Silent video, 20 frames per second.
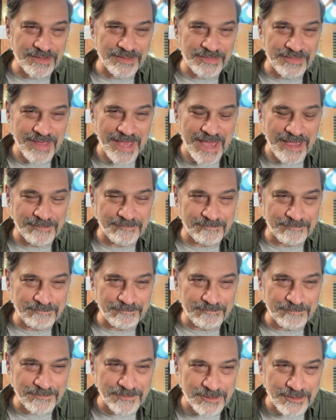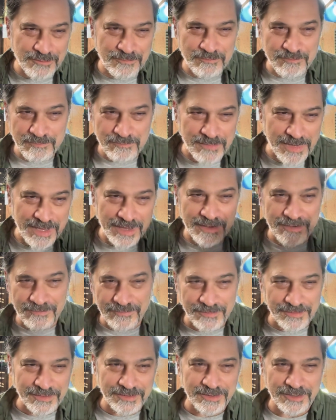that you may
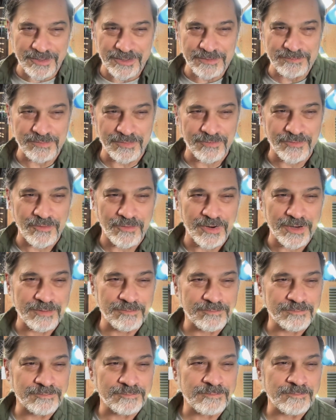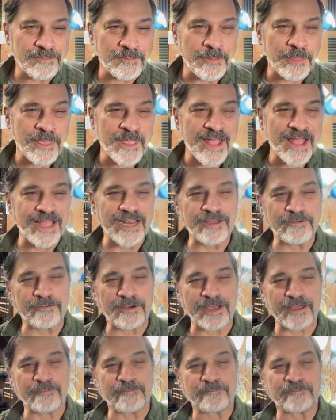have heard before.
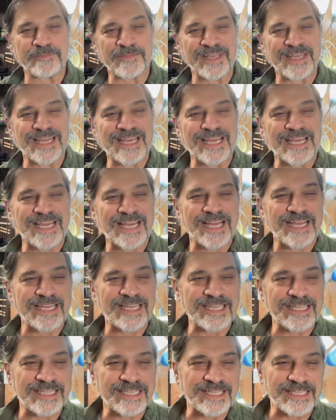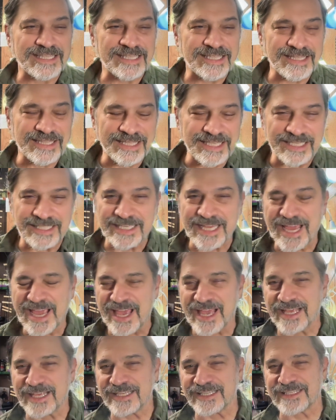Anyway, this
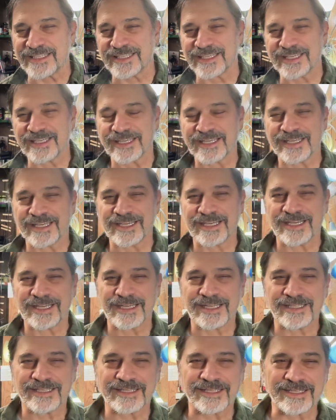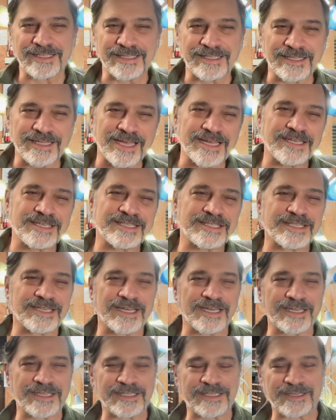has nice
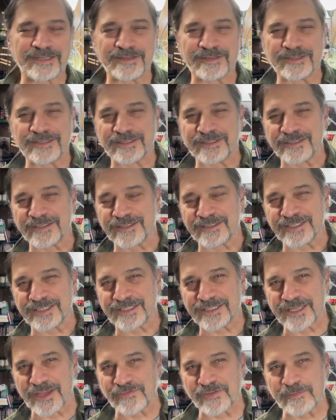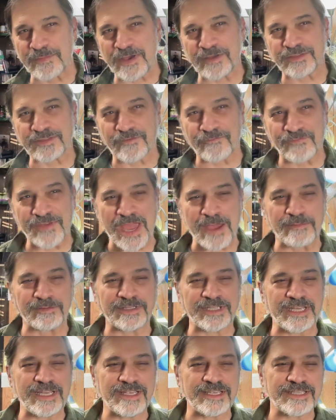stuff about the
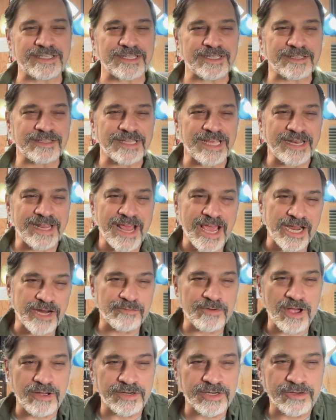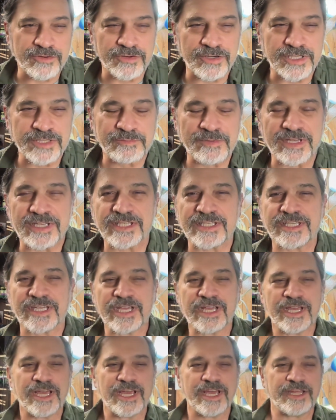families that hang around in Christmas,
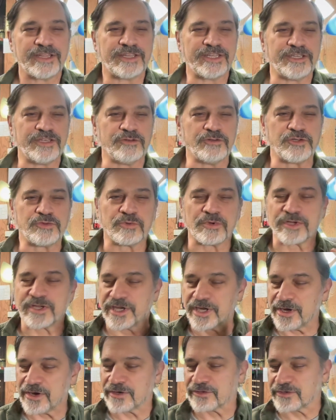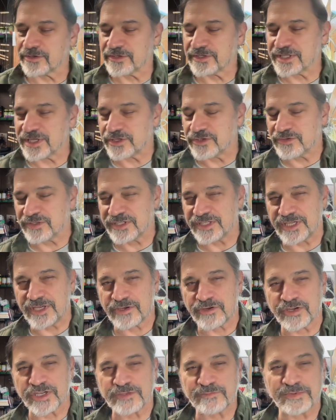the usual characters that you see at
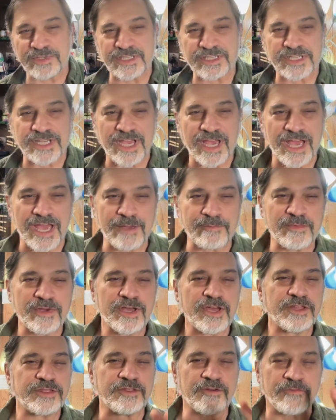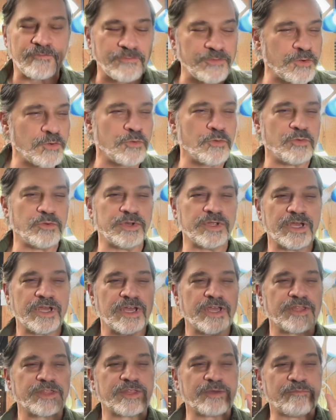Christmas time, the food,
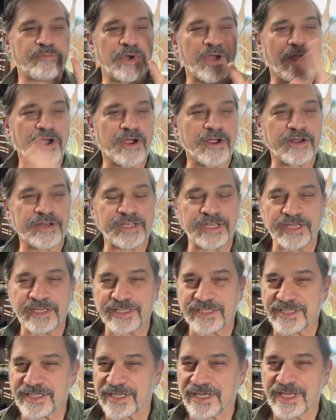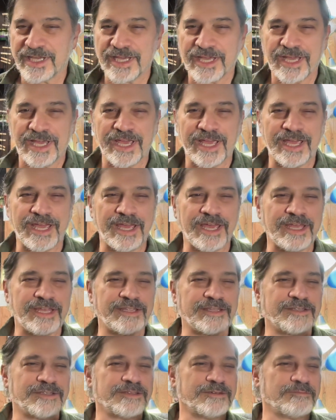the parties,
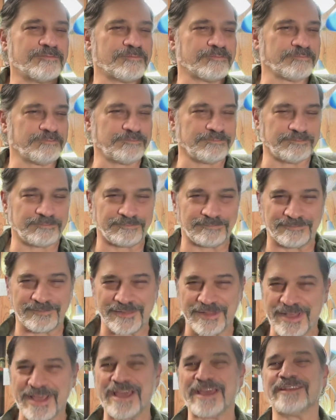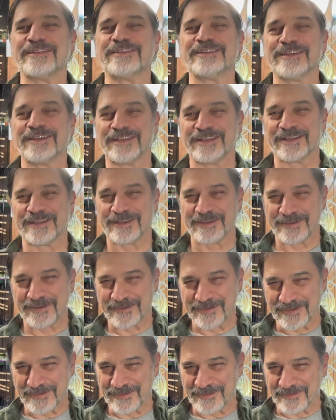and then
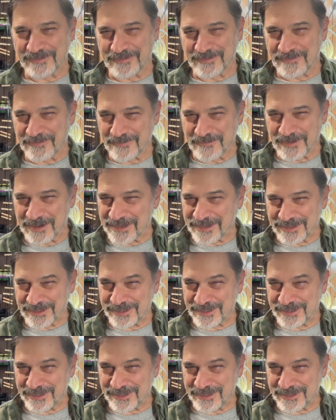what